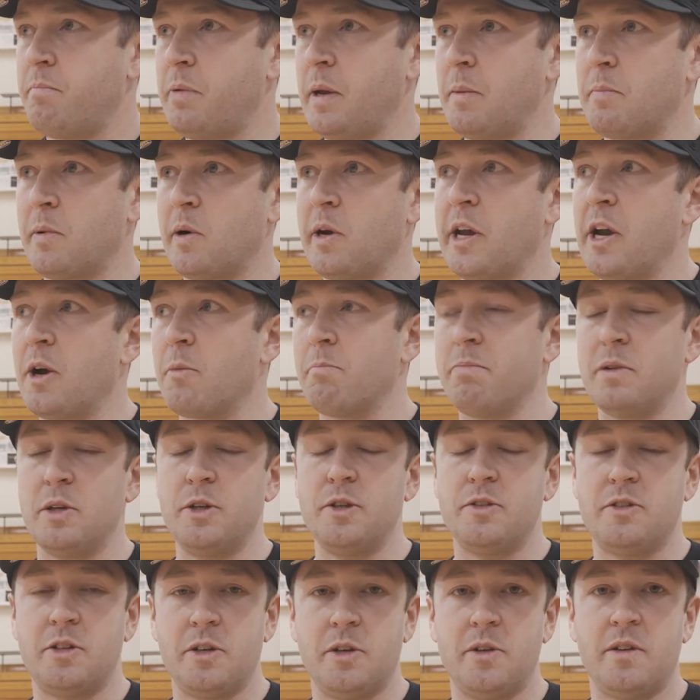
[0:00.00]
people hear
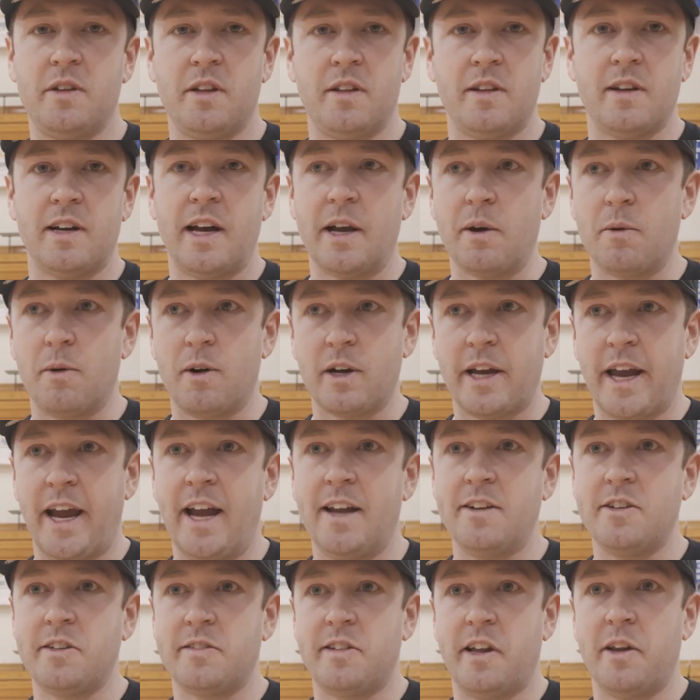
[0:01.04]
Bluetooth and they're like, well,
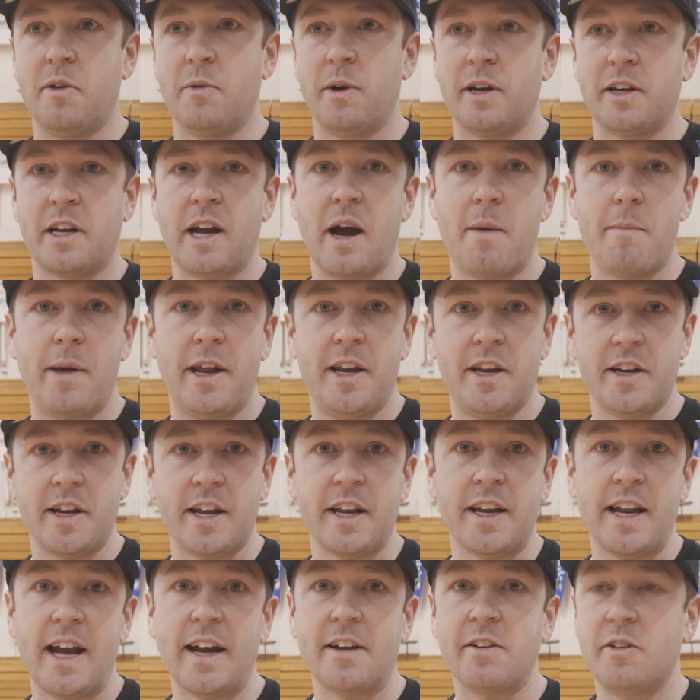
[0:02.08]
can't just anyone come in and
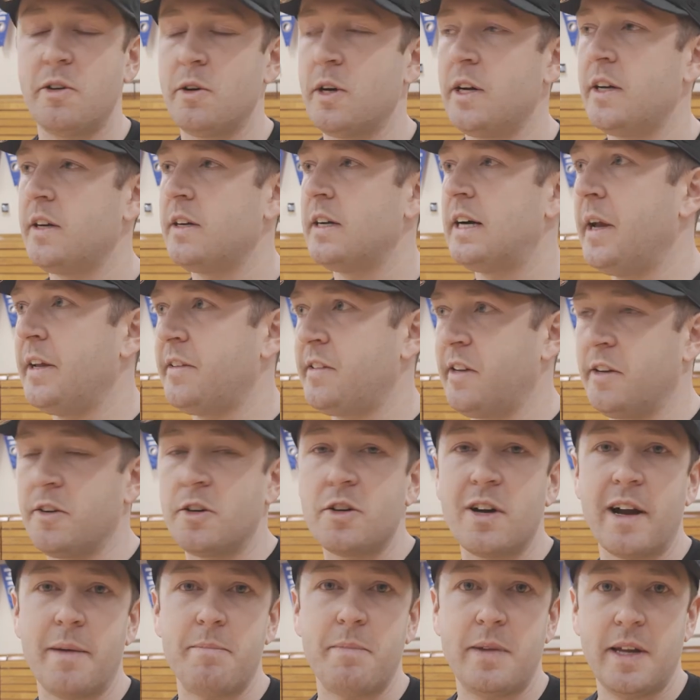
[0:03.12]
connect to it? It's
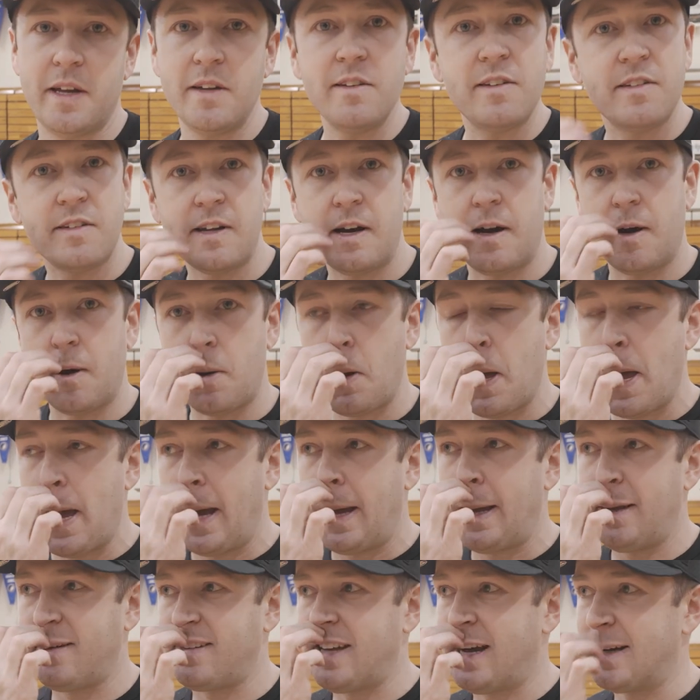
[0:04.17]
encrypted, so
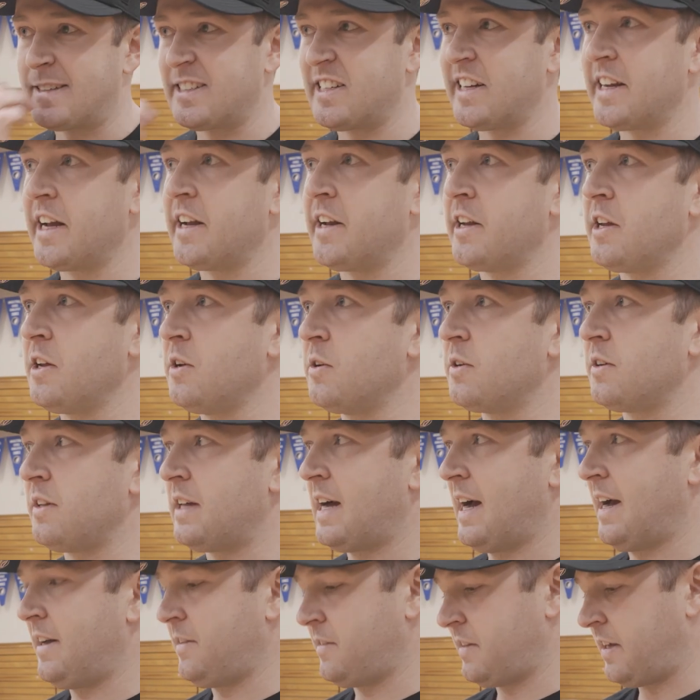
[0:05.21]
it's actually going to
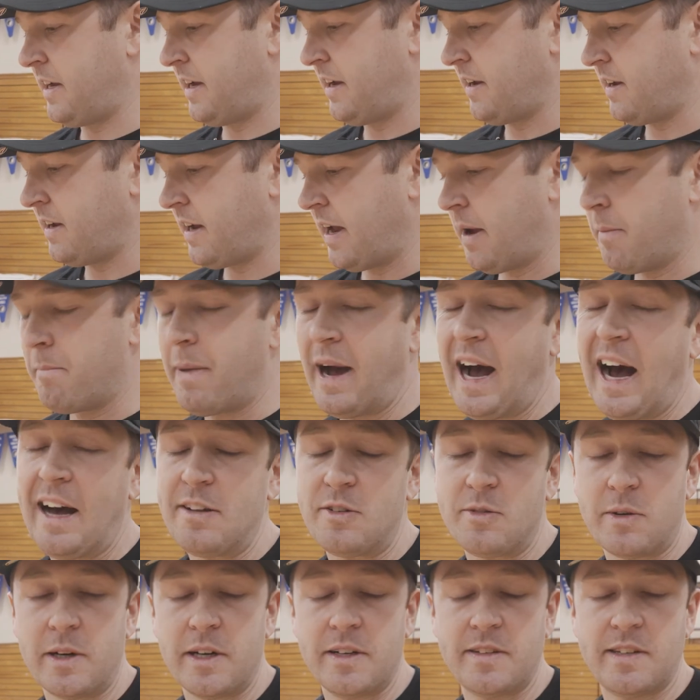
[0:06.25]
utilize a
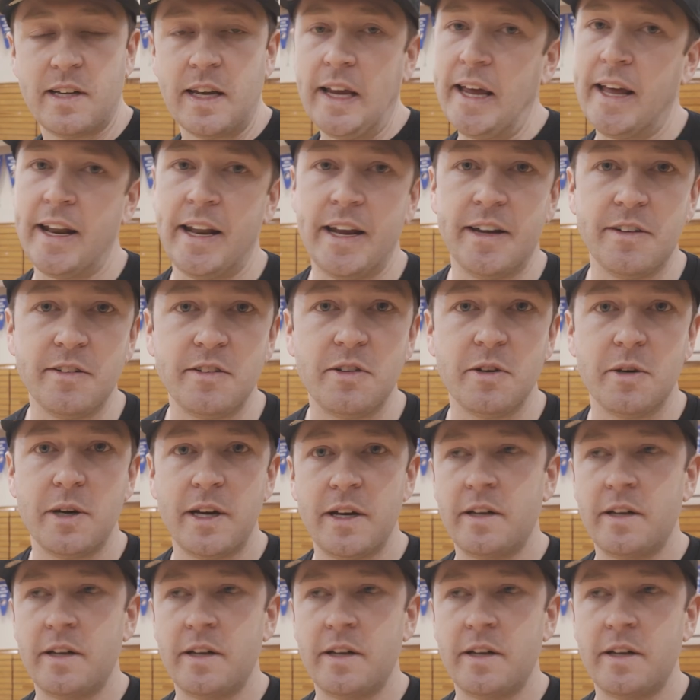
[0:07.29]
password to get into